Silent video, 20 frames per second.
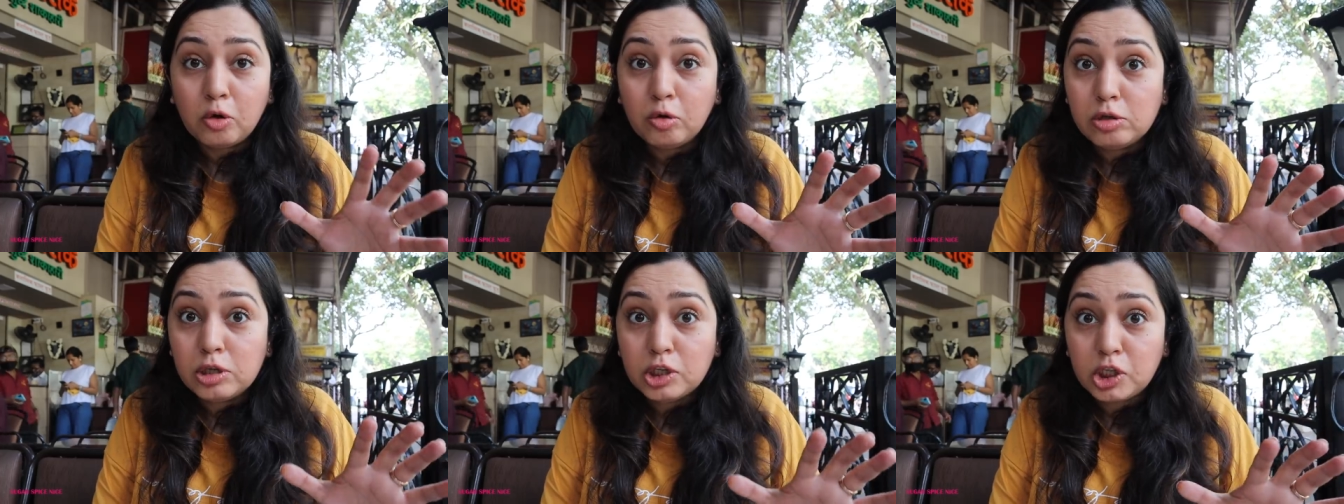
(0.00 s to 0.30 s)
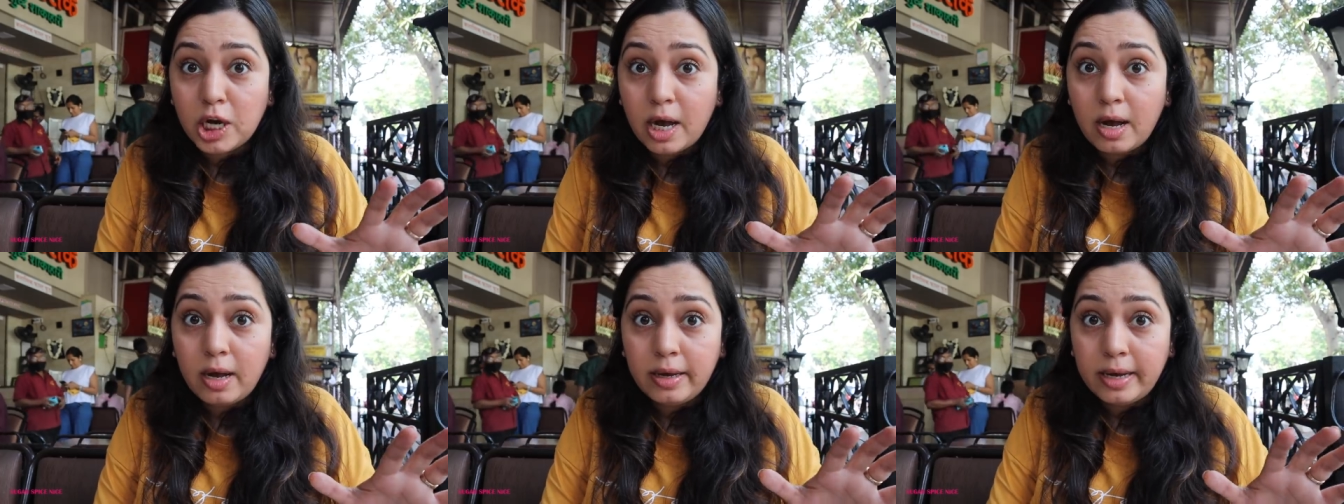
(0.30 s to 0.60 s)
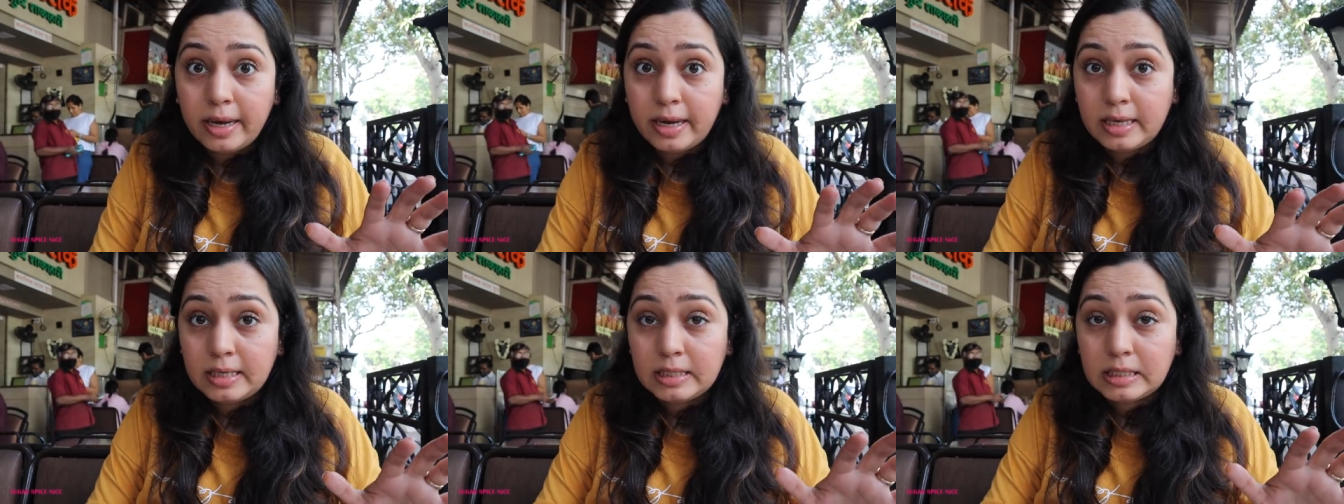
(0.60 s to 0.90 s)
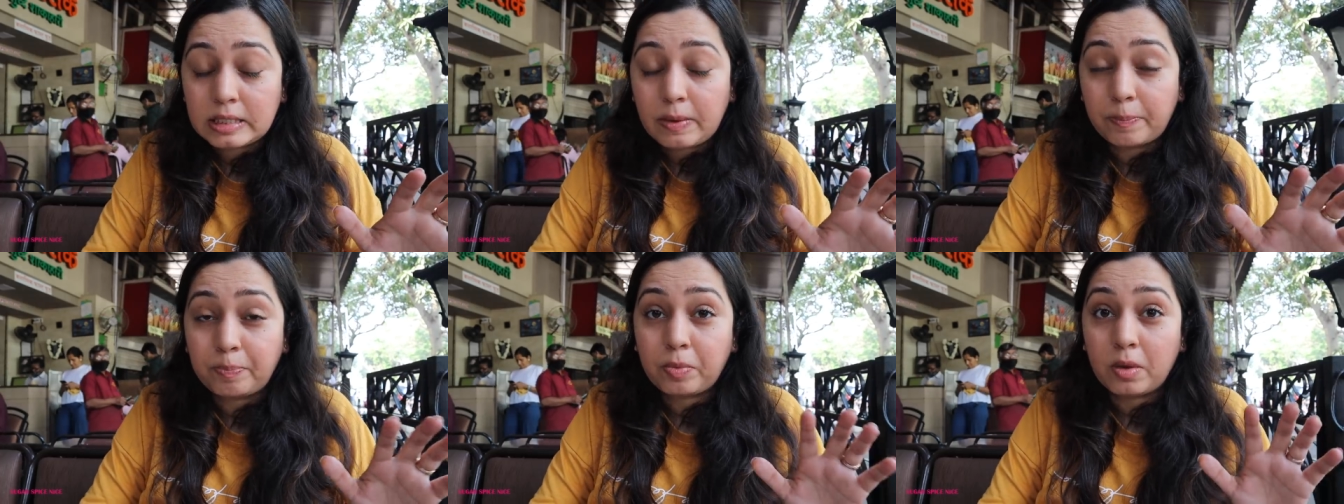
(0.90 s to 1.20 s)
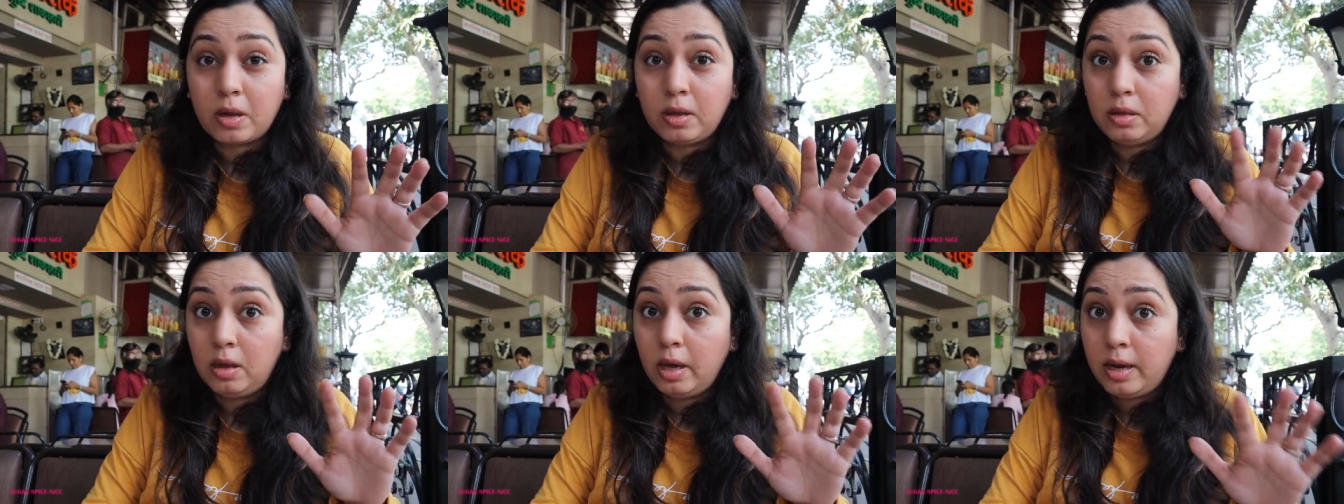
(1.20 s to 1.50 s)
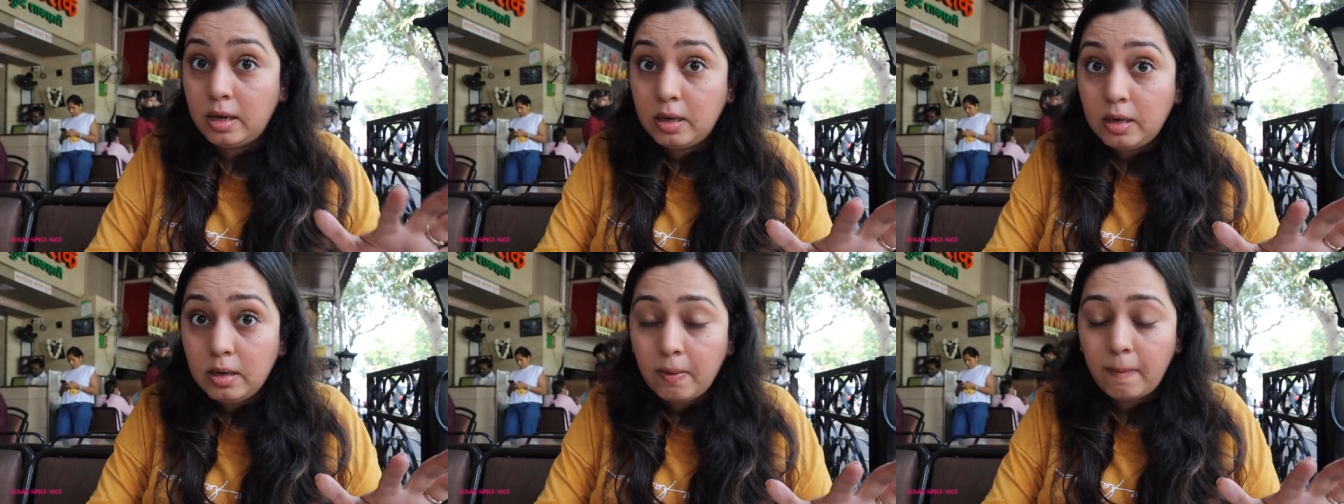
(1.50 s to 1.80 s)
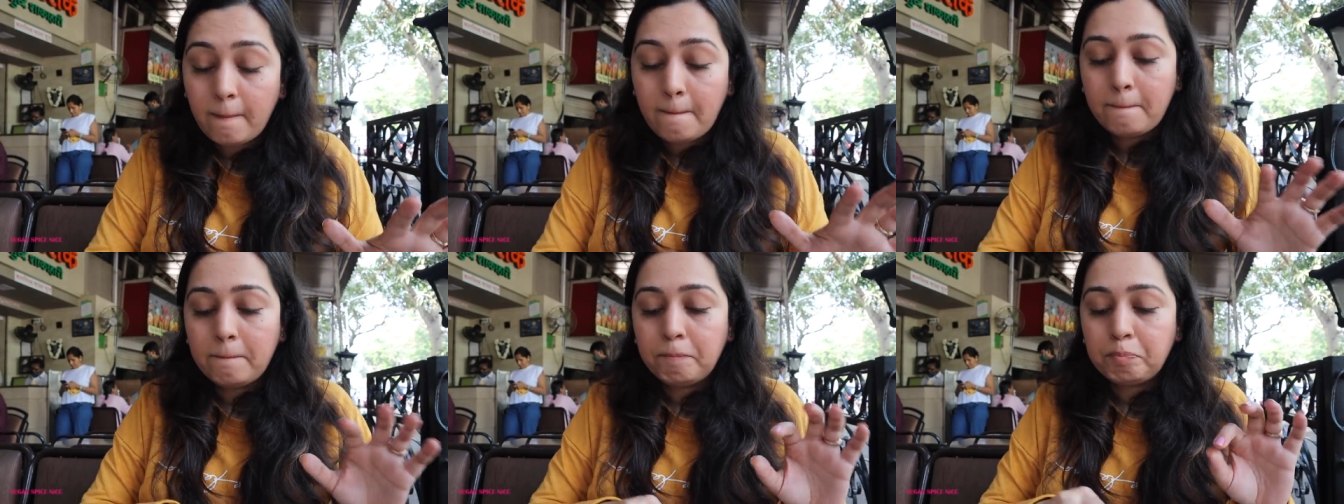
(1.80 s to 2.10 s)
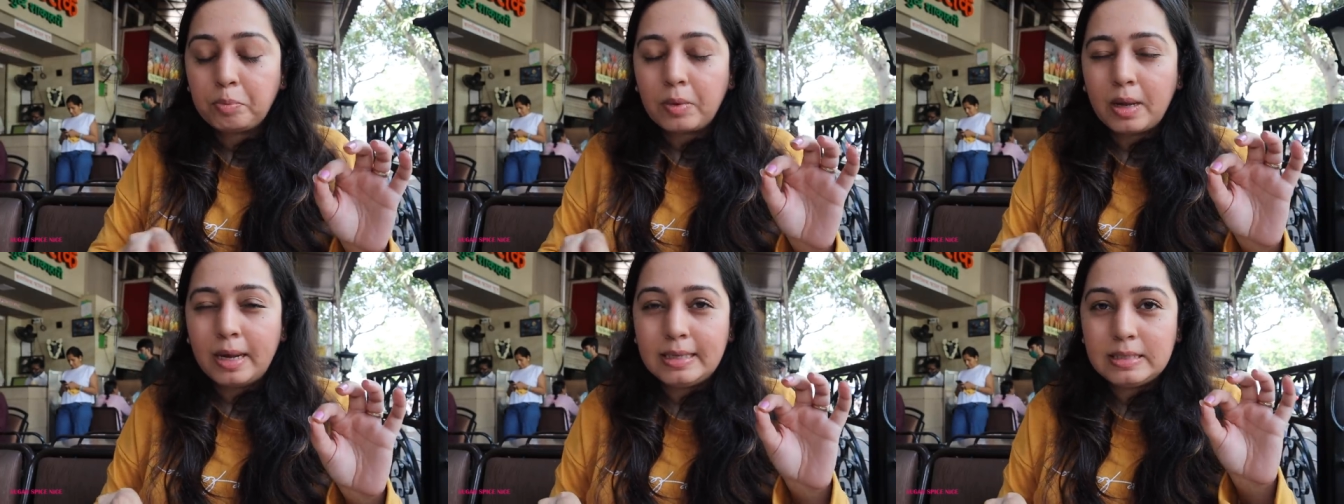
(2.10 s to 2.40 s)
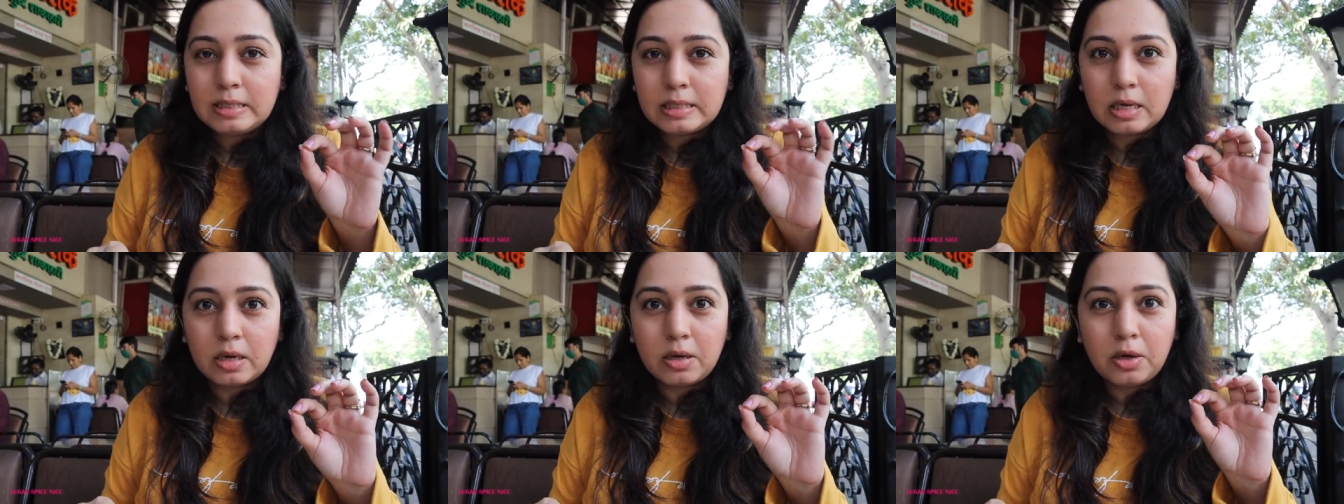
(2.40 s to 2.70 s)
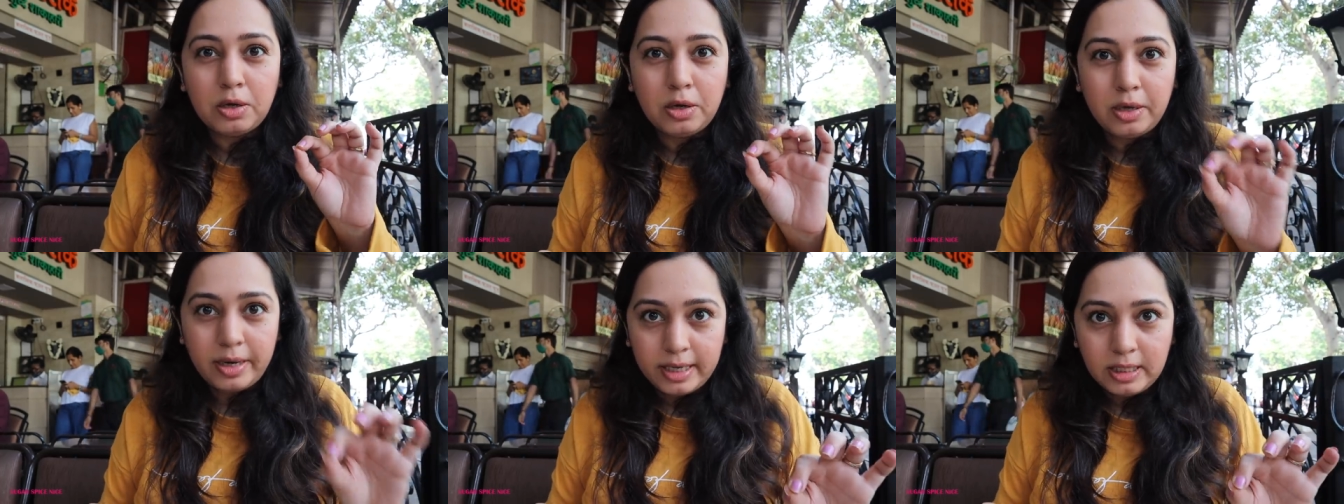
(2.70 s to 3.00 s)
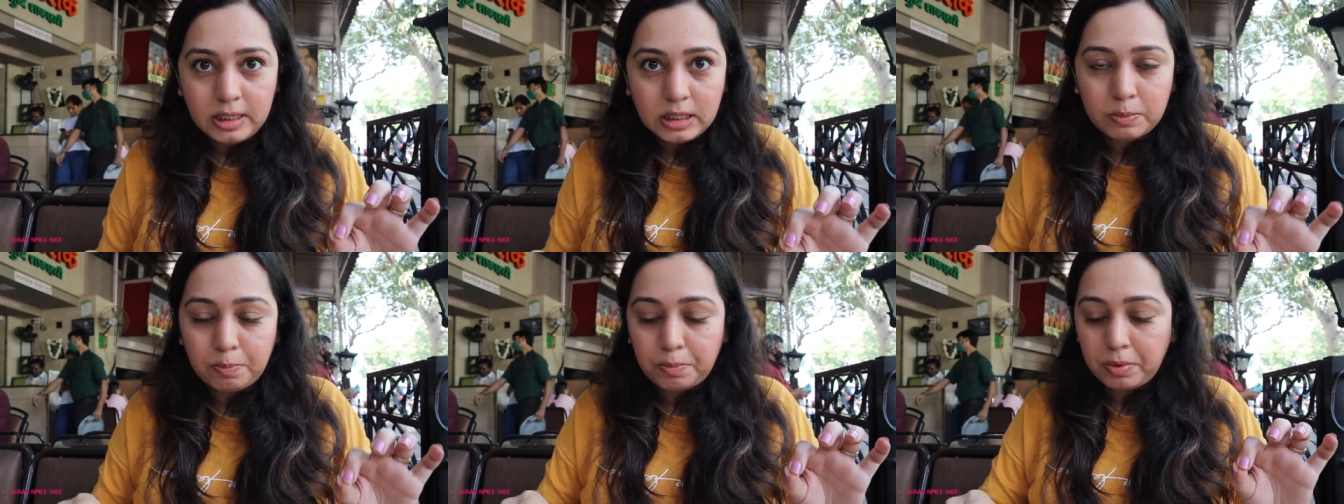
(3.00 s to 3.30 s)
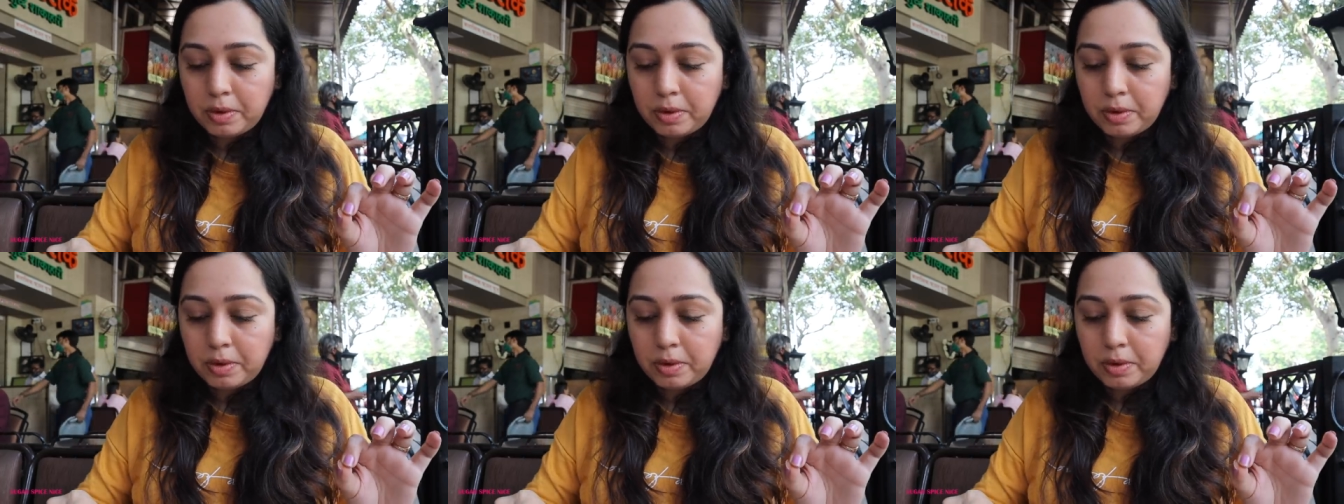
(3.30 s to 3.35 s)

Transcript: the kulcha is thin, it's crisp,